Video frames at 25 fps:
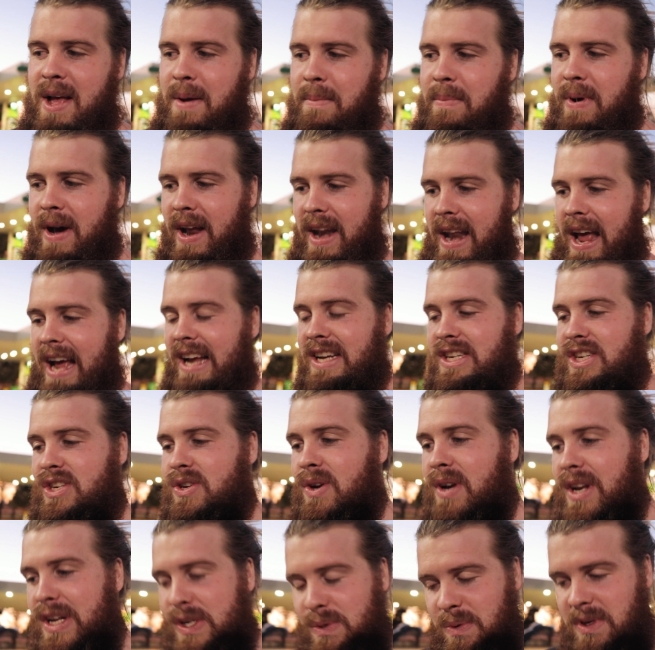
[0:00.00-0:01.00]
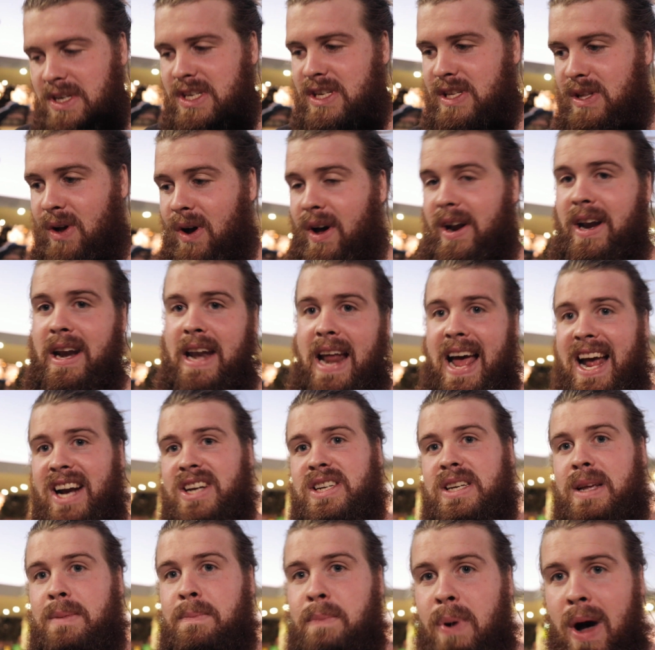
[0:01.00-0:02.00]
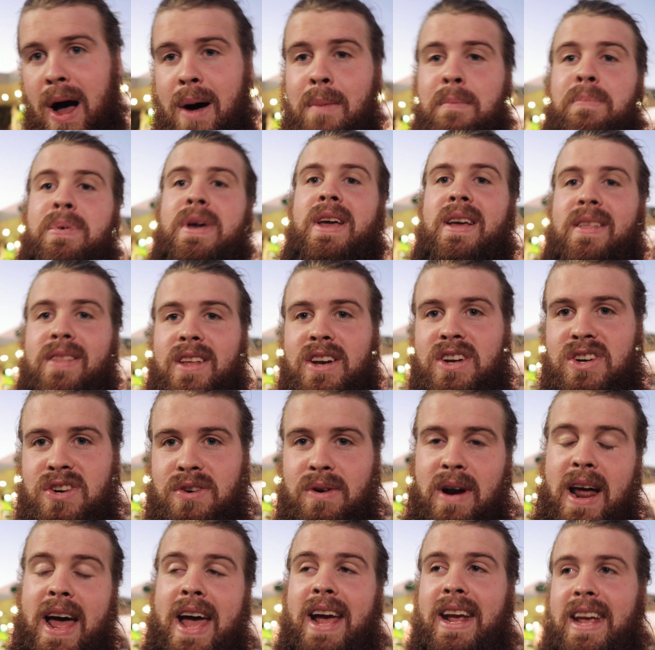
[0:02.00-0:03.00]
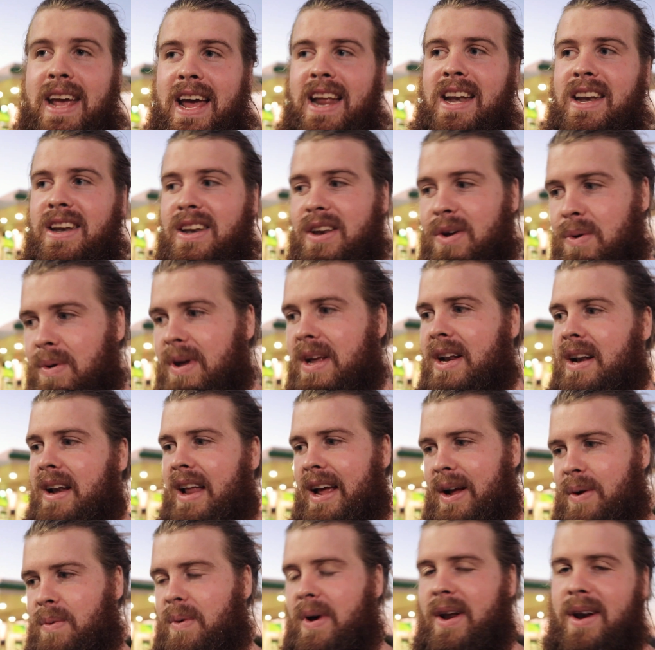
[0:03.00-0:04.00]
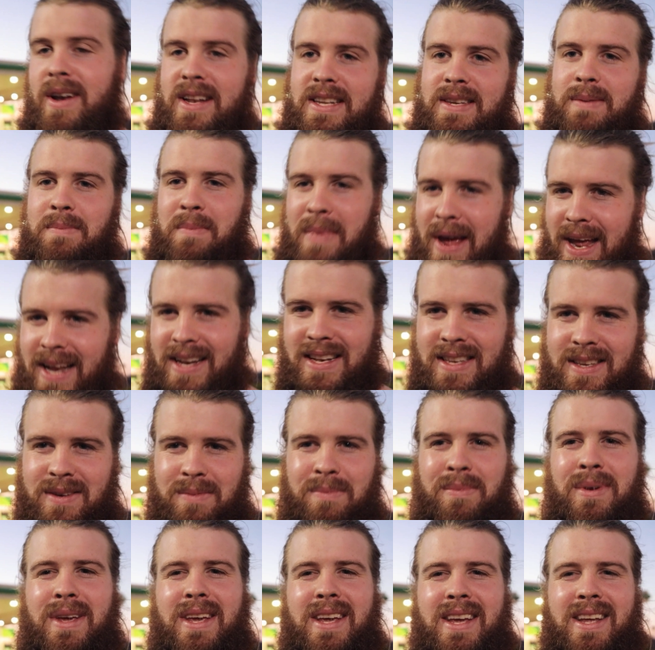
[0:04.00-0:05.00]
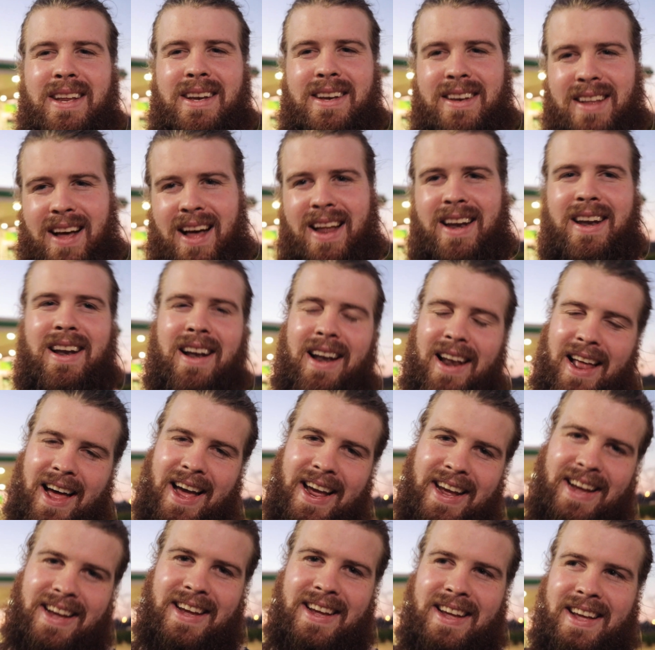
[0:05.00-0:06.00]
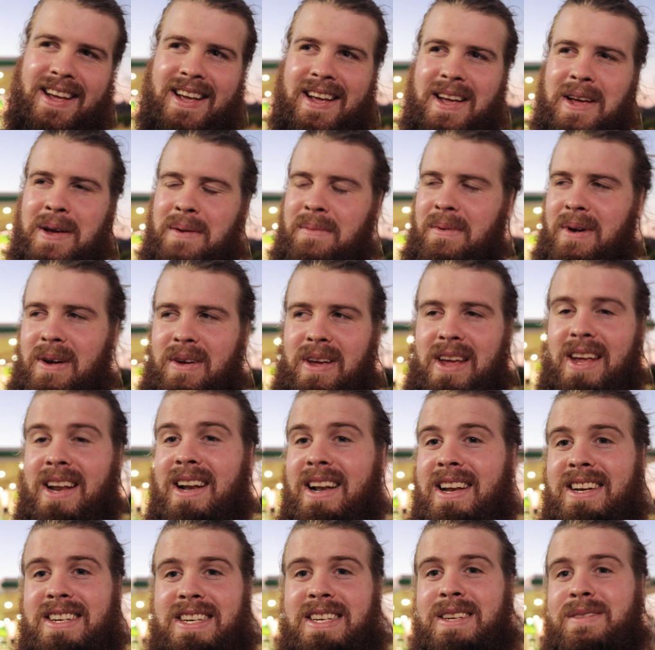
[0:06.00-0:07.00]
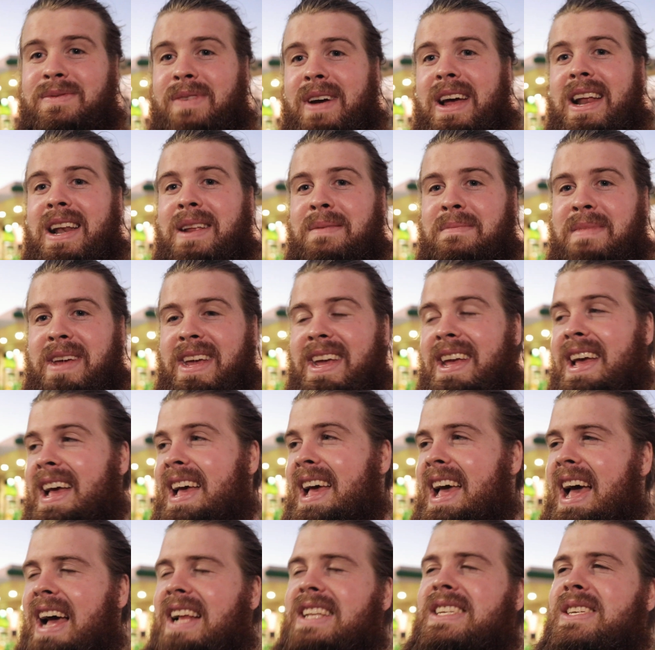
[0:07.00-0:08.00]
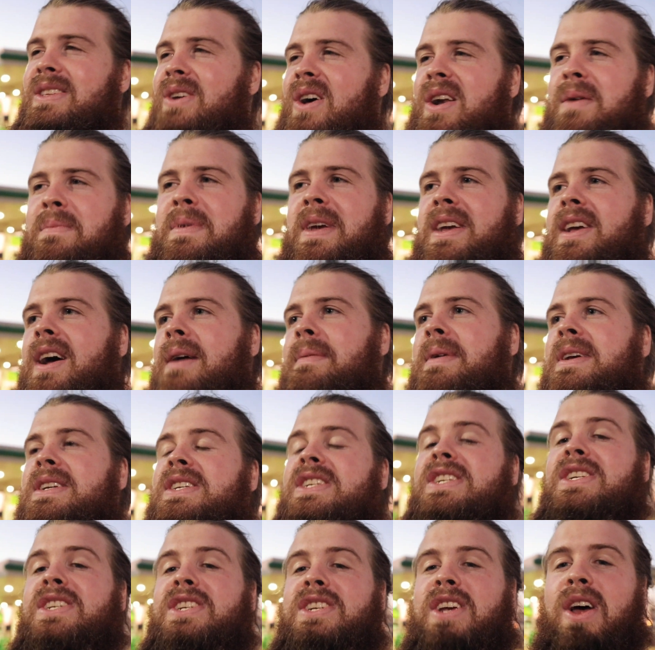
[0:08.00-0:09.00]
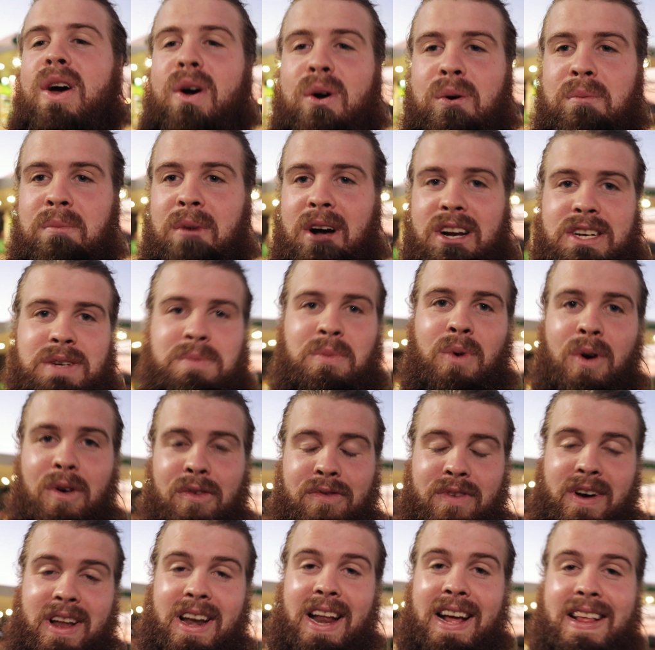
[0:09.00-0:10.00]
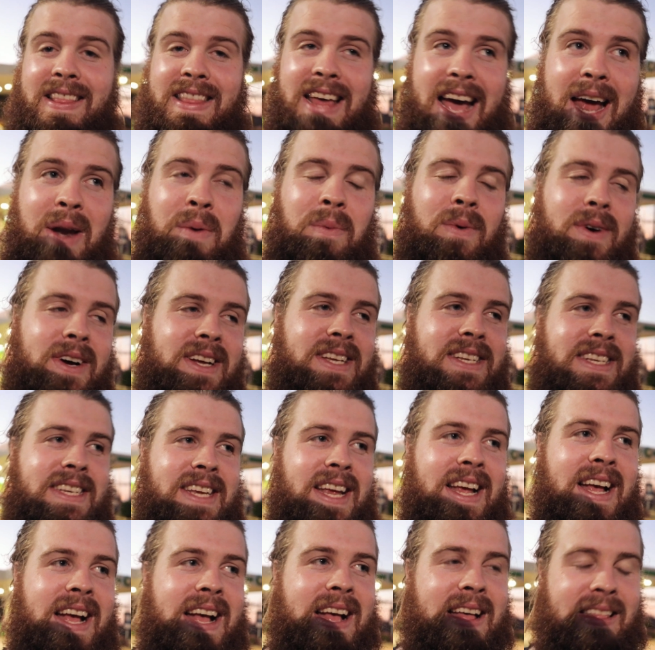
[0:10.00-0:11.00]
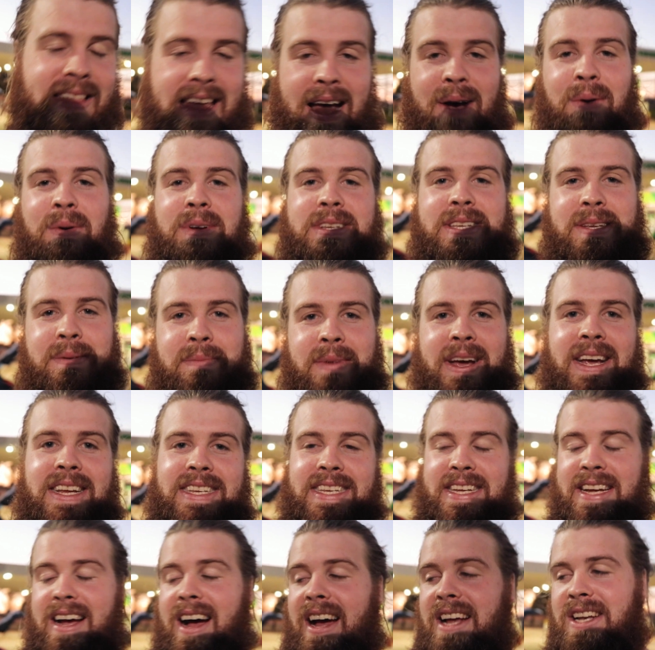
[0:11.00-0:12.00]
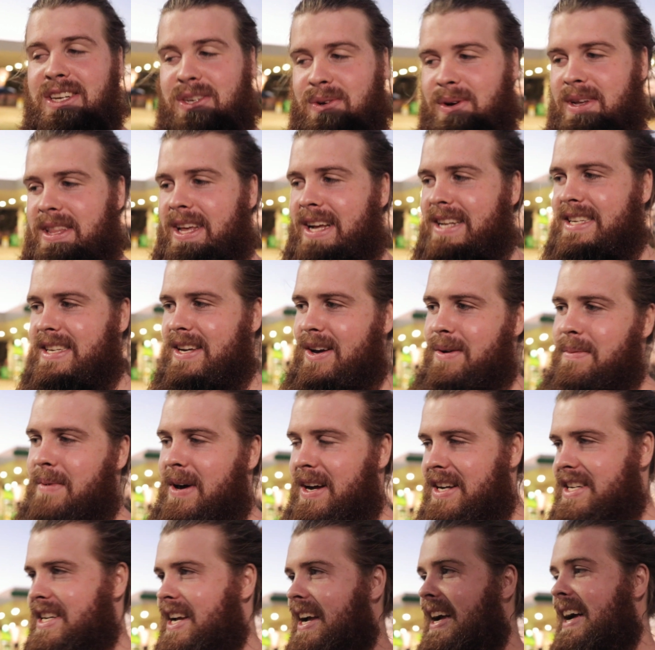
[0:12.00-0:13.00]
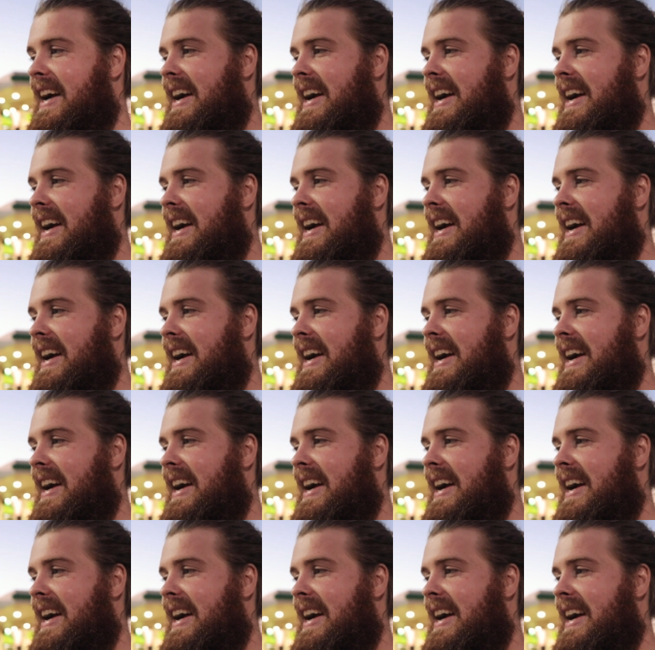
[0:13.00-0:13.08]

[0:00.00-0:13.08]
But as soon as we started actually pumping the track and doing like what it's meant to be done, like, my English is failing me, it started becoming so much more fun. Like, that was that was amazing. I enjoyed that so much.